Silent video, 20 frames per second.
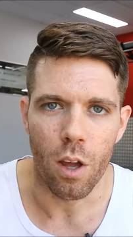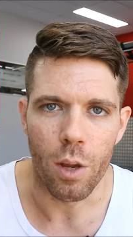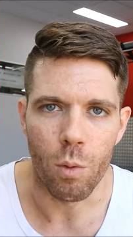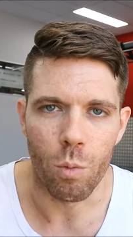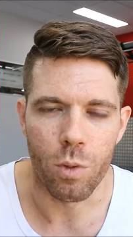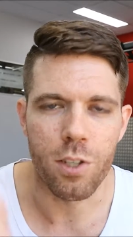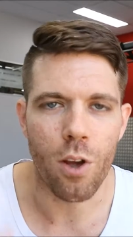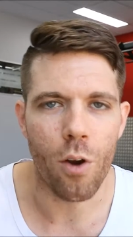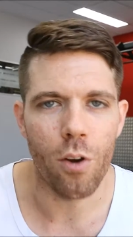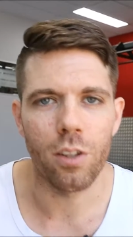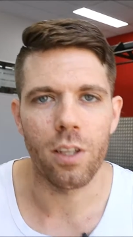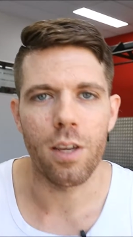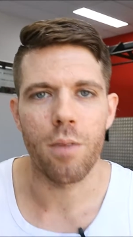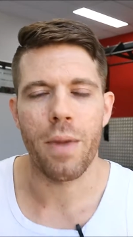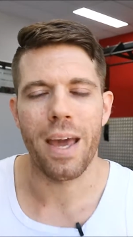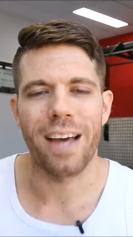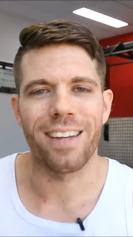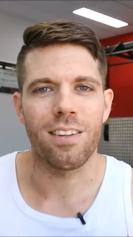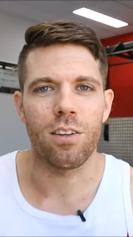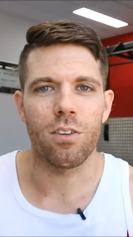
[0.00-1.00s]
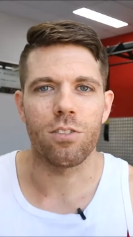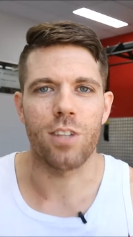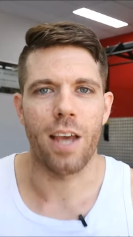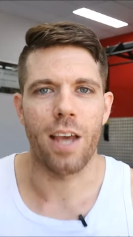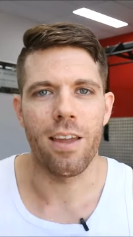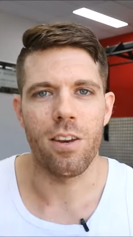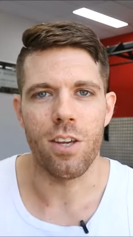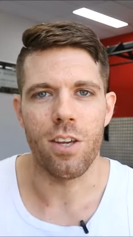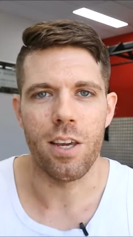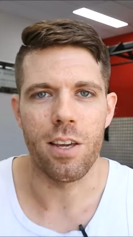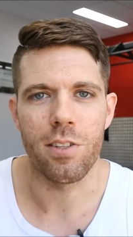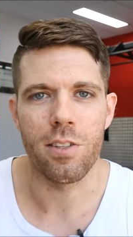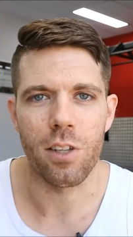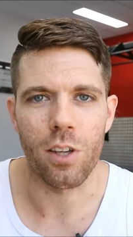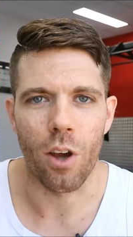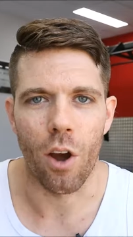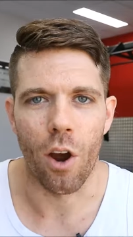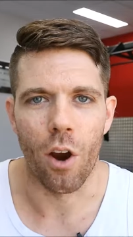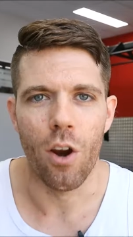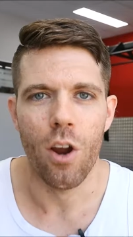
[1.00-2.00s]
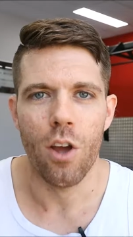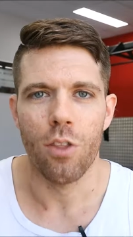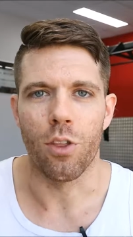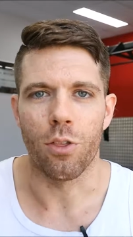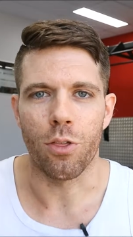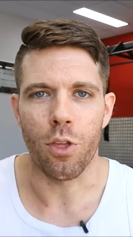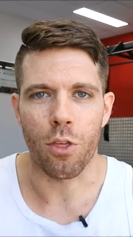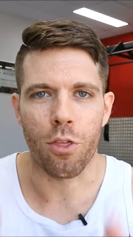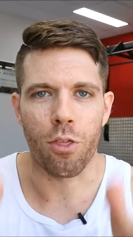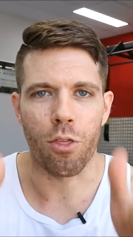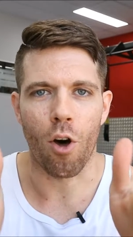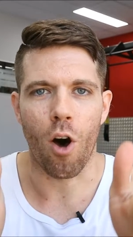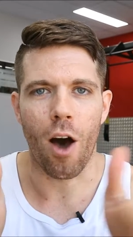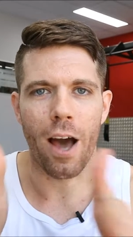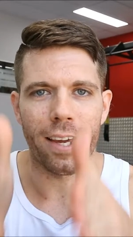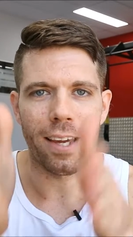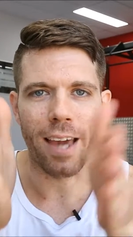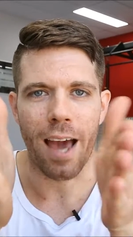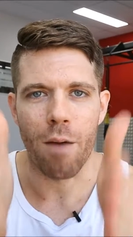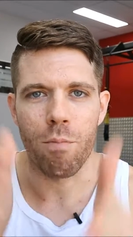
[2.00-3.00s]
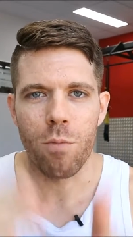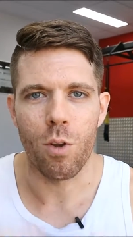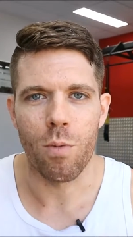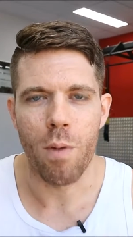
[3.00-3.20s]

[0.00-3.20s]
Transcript: It was only about 10 years ago that the thigh gap,